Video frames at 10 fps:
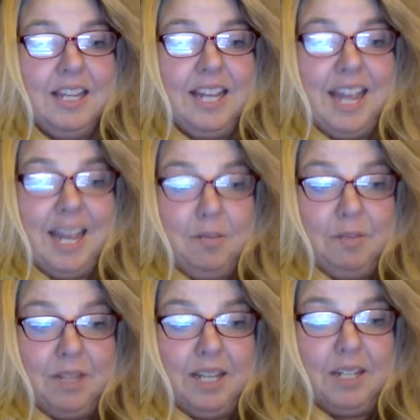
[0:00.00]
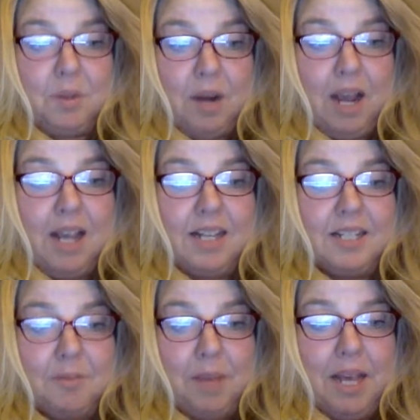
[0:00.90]
gamely tried
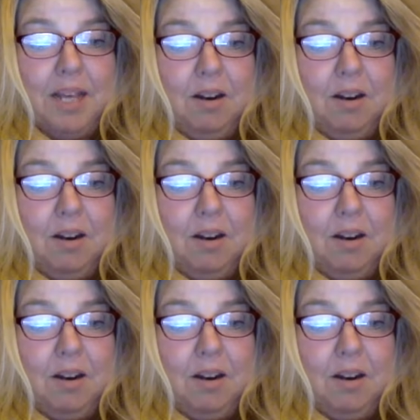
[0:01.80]
to make